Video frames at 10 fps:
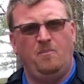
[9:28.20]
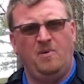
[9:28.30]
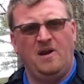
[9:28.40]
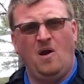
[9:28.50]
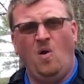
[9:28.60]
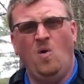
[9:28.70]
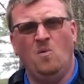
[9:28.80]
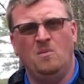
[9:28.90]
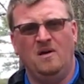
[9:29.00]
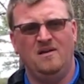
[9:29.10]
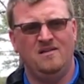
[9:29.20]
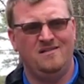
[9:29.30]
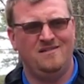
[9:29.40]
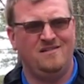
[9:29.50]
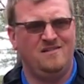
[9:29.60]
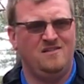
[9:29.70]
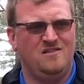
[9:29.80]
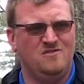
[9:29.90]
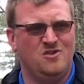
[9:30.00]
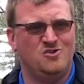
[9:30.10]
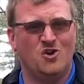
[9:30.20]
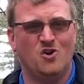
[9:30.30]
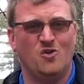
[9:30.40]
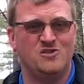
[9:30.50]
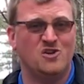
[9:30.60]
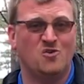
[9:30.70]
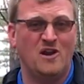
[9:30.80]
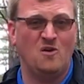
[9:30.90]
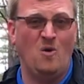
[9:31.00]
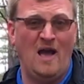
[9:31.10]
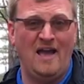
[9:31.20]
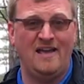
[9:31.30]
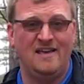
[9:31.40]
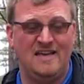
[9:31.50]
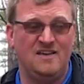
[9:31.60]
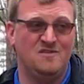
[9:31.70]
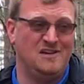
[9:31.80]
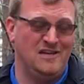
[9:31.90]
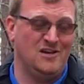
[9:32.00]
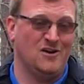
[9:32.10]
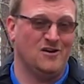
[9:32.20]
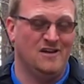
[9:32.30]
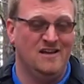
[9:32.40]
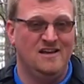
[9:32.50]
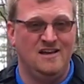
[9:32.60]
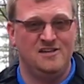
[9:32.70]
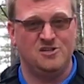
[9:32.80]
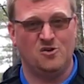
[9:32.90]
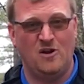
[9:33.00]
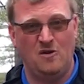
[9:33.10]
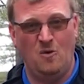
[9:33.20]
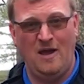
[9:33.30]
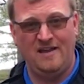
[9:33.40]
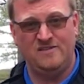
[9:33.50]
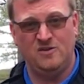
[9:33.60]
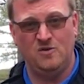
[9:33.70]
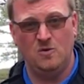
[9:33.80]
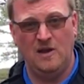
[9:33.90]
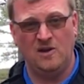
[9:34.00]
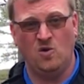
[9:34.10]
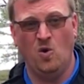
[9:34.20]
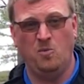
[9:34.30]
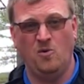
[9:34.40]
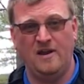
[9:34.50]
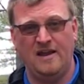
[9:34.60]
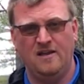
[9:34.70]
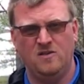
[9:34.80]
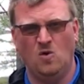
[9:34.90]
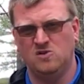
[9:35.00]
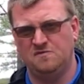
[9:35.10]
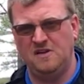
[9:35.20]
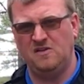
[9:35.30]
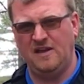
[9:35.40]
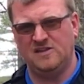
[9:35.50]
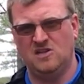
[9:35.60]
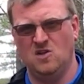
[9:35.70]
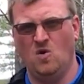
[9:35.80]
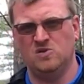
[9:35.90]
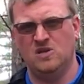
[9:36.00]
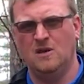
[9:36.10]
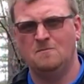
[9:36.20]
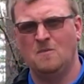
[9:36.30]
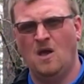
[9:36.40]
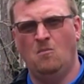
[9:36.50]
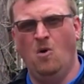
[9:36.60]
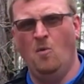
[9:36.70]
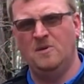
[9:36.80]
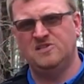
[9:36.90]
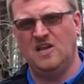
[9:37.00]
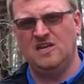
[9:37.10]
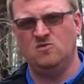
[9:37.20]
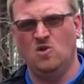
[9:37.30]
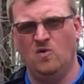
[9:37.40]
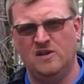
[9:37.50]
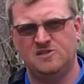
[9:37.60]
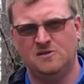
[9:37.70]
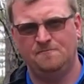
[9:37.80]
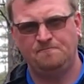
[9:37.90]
But at home, the journal is a great way. Even here, it's a great way to incorporate those feelings and those moments that you noticed.